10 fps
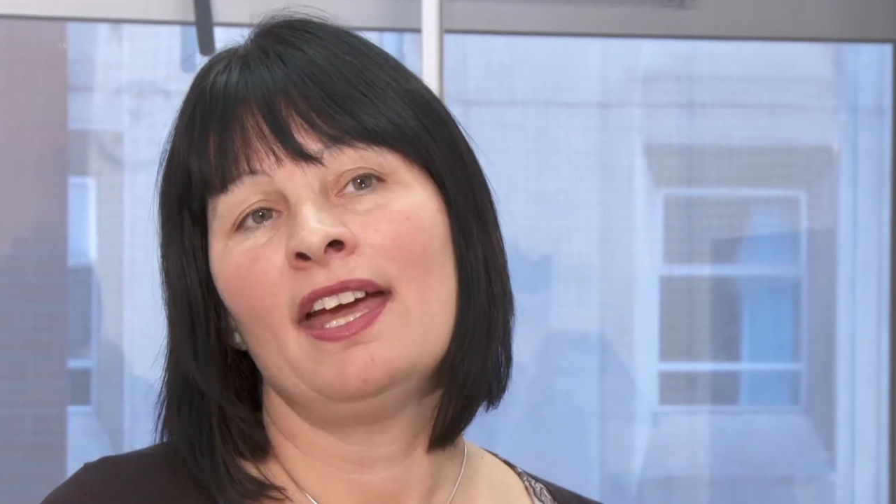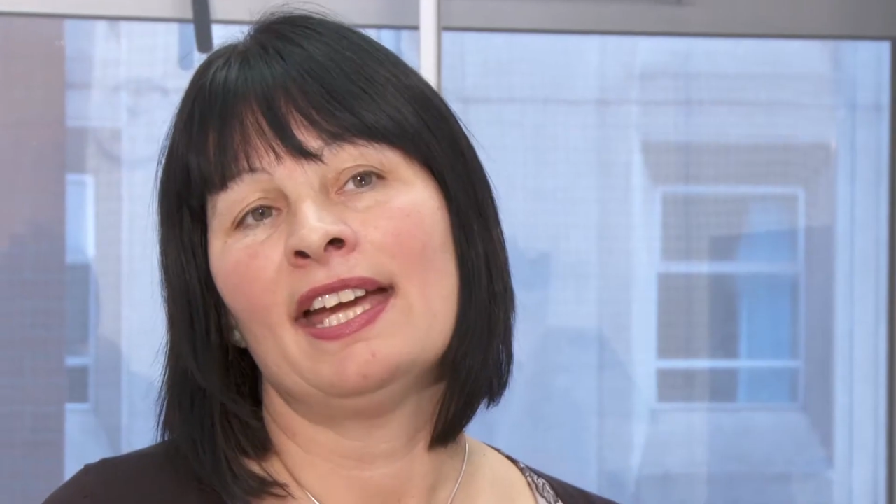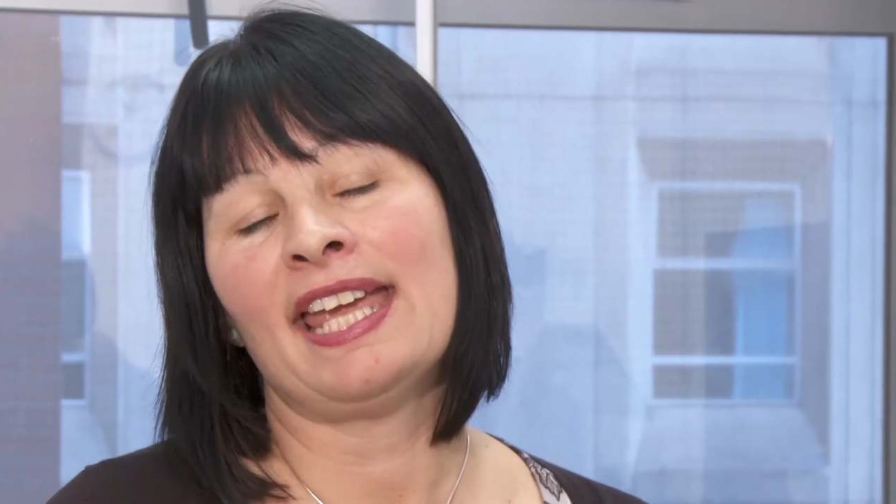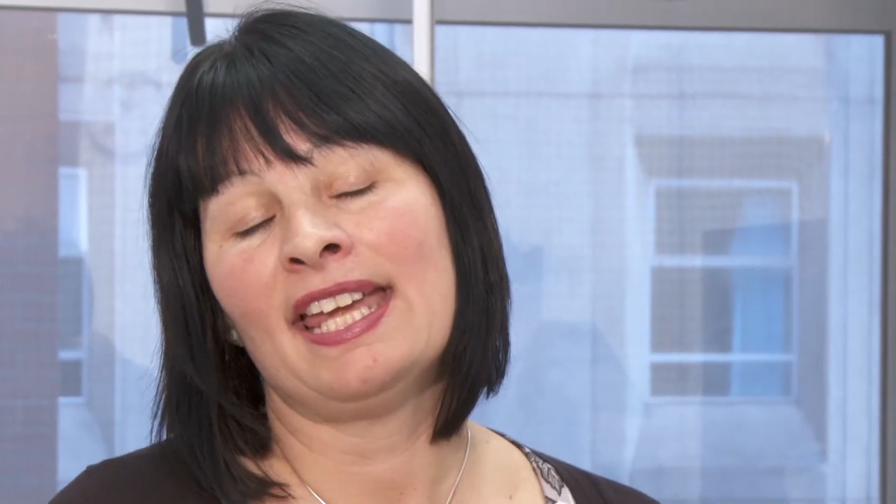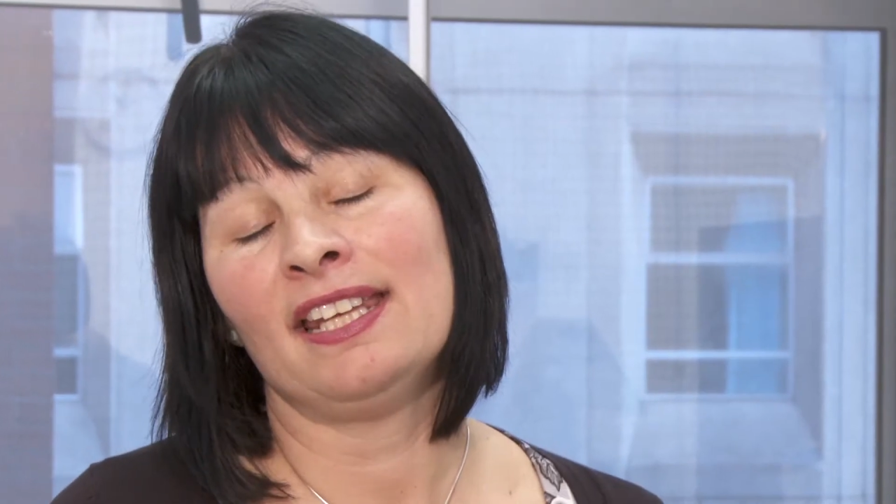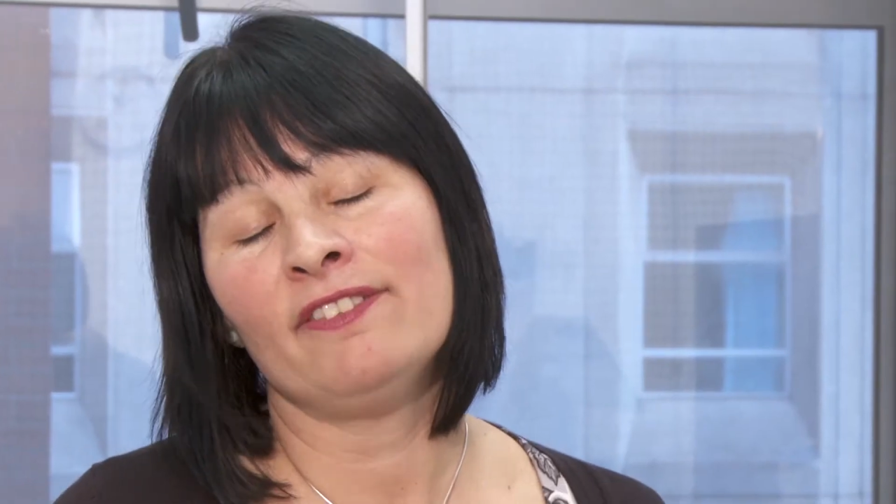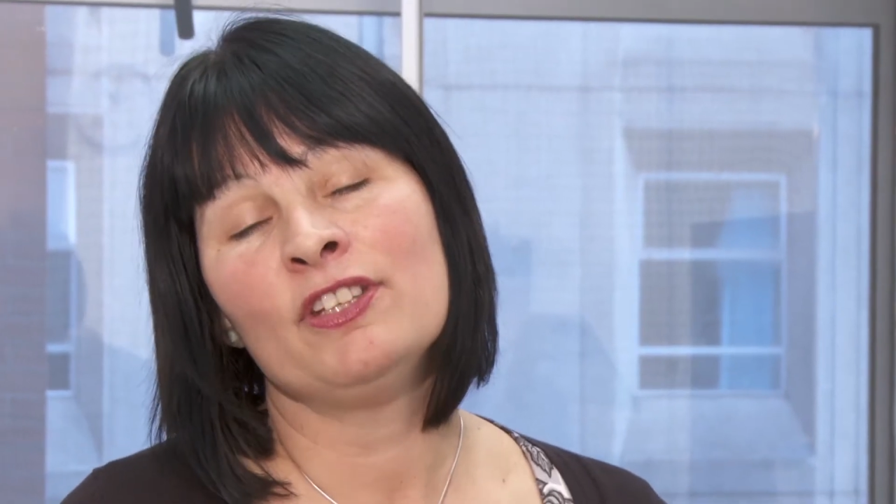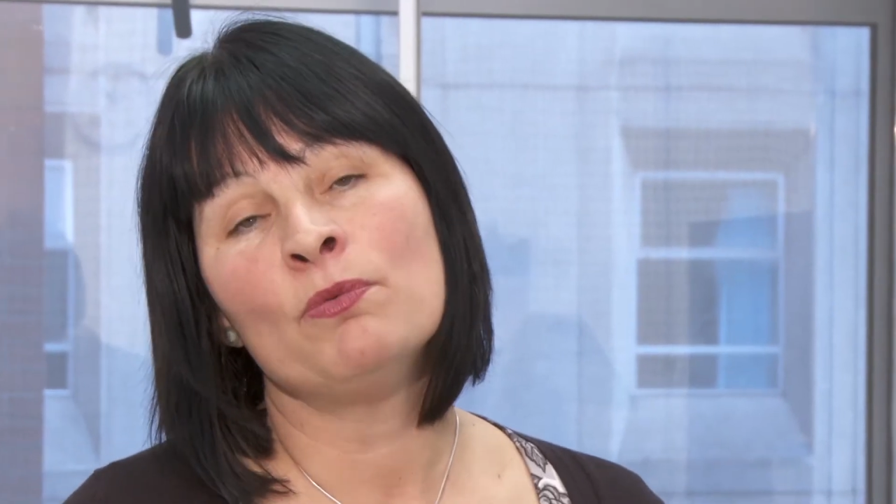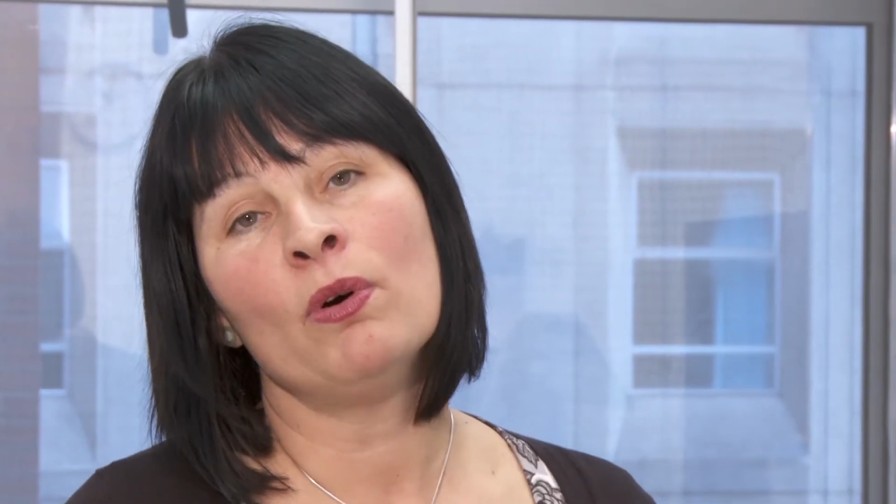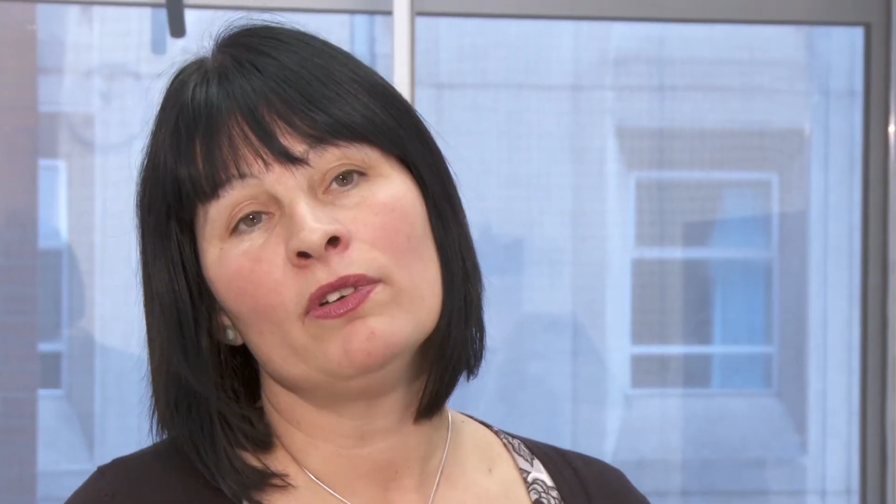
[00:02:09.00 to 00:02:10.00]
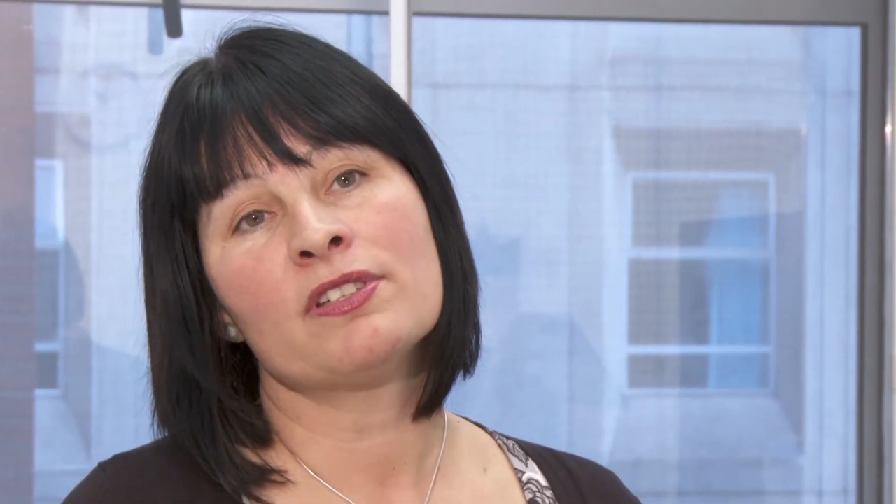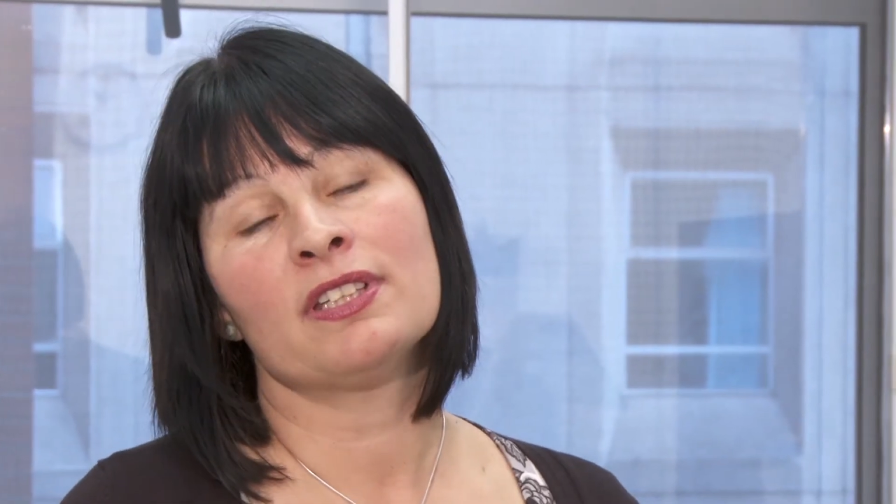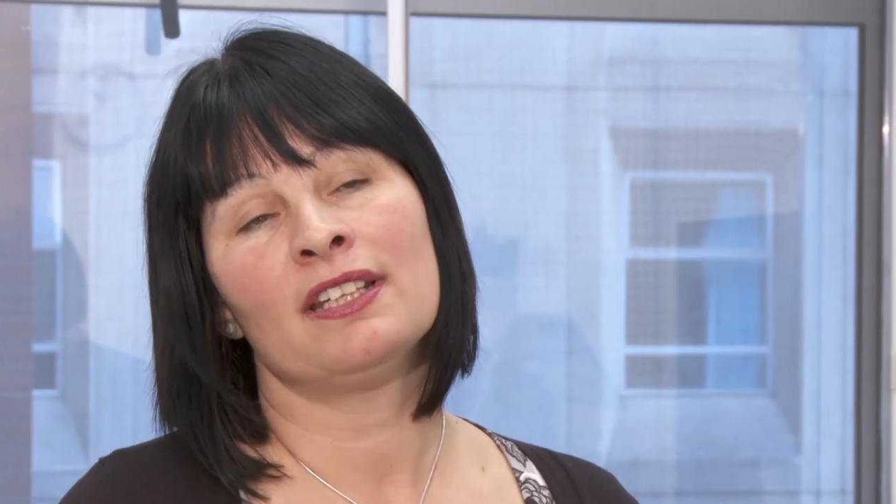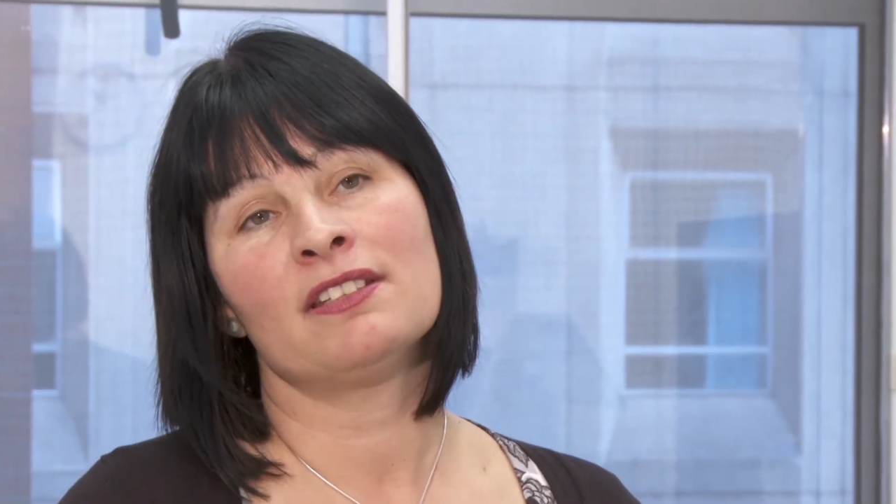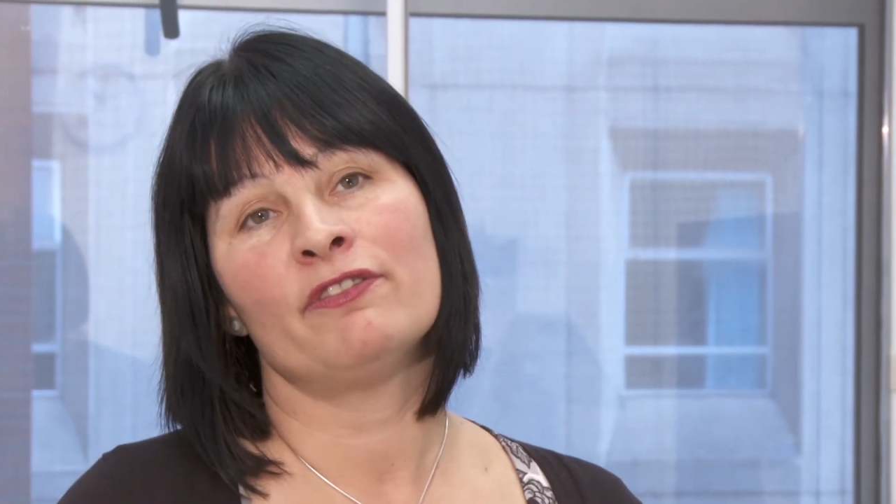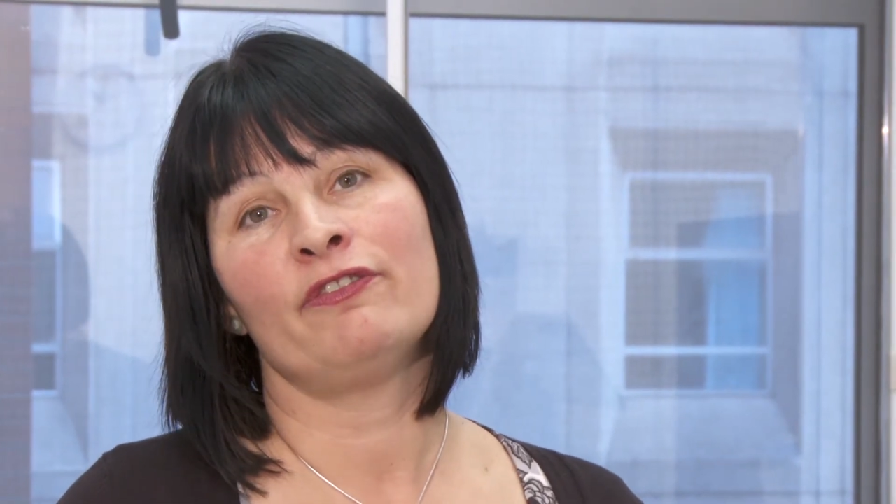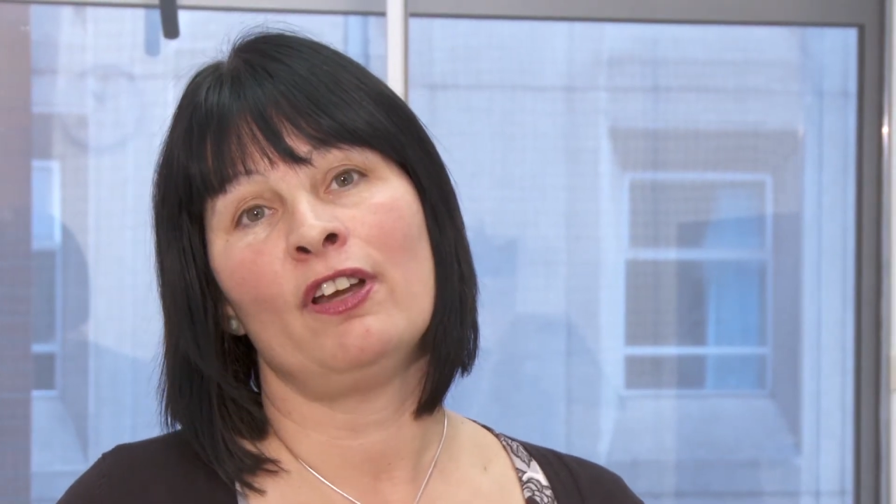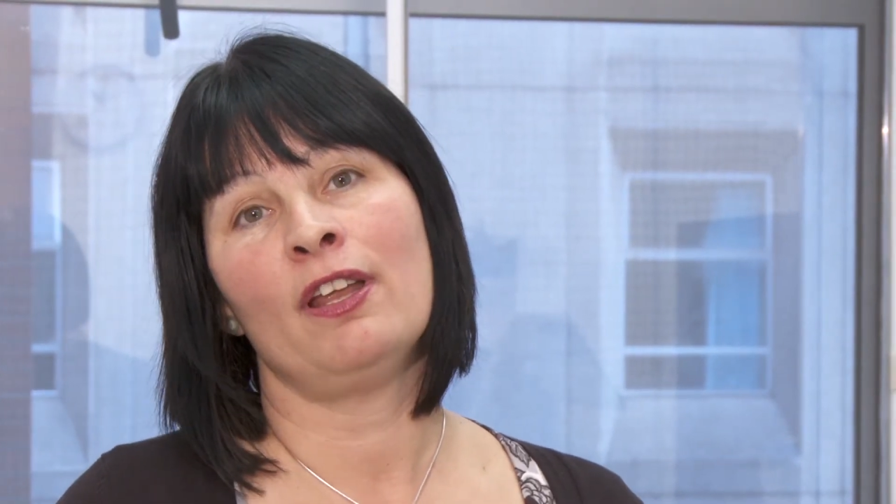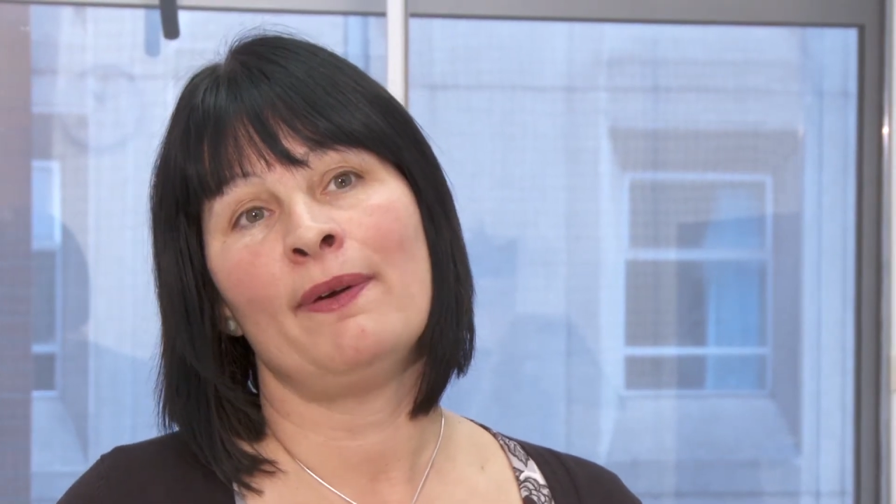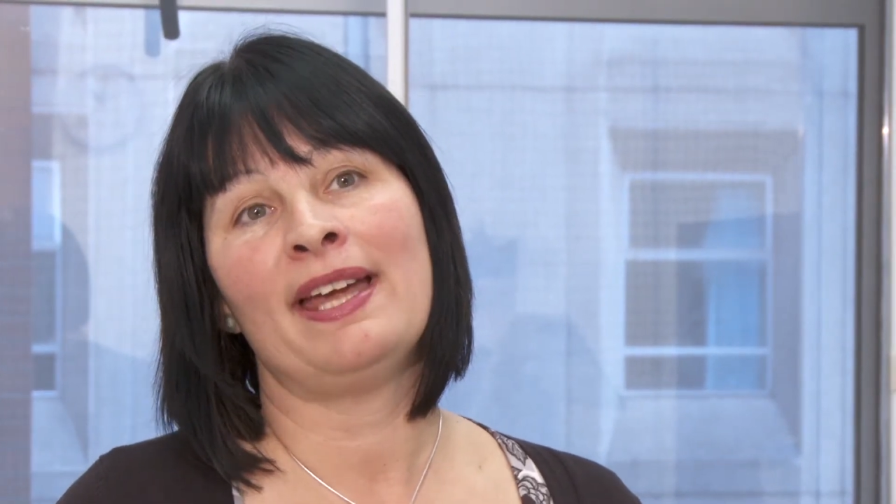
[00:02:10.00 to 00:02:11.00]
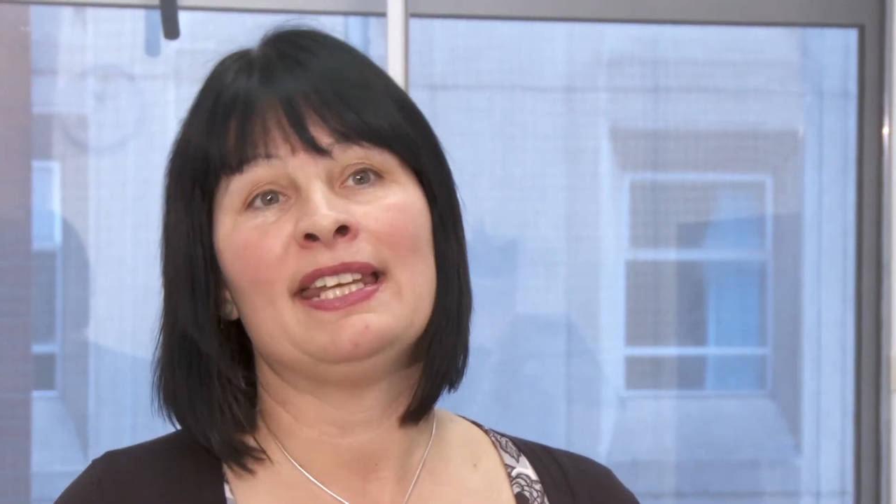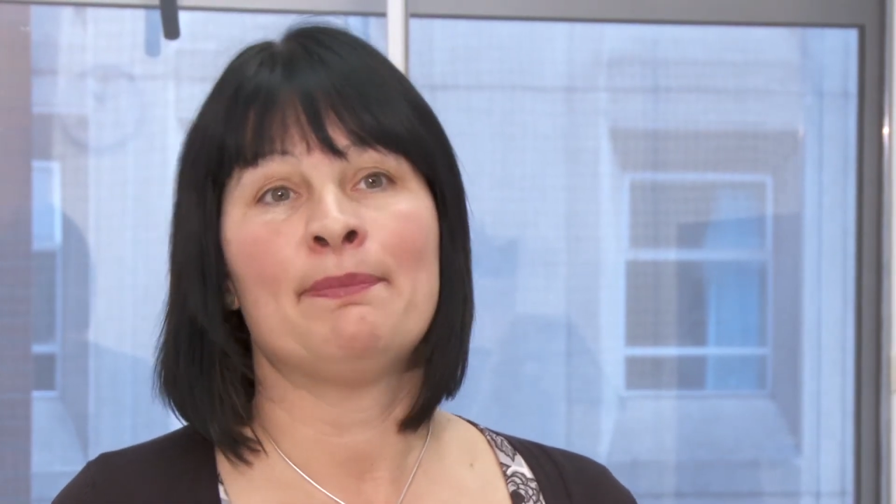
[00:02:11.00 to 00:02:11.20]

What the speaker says: Again, if you're wanting to follow any